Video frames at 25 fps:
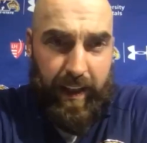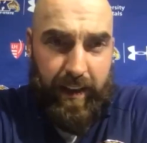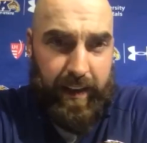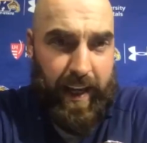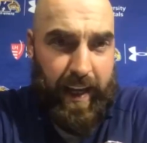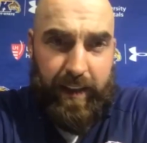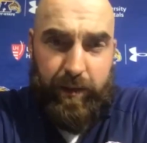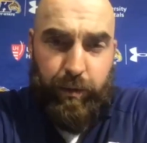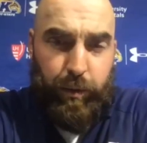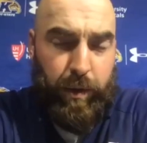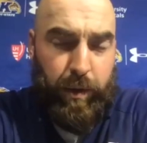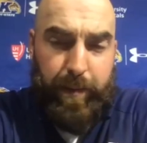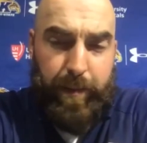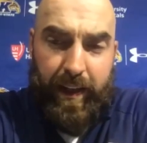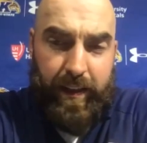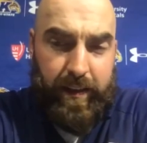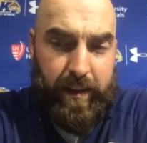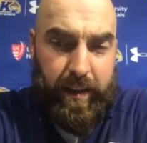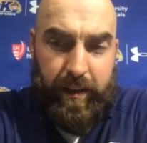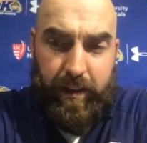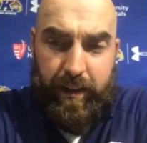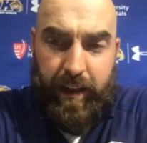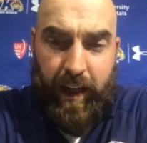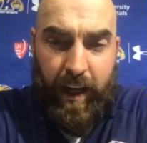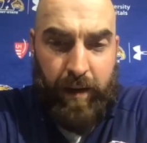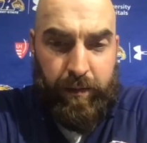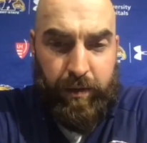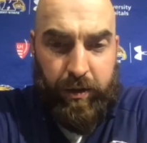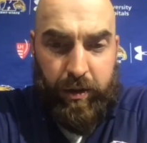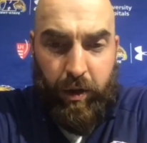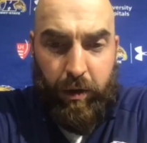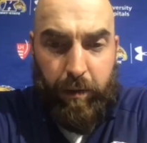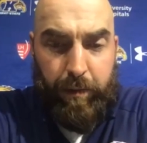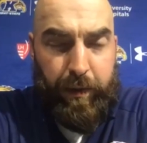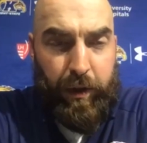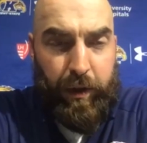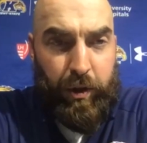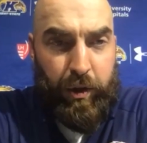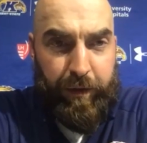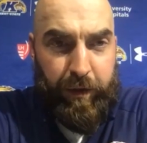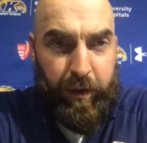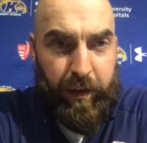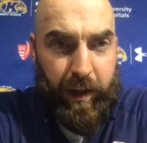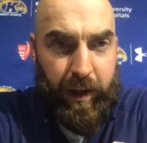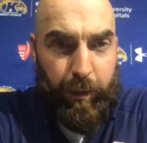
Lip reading: That's what makes this game so beautiful,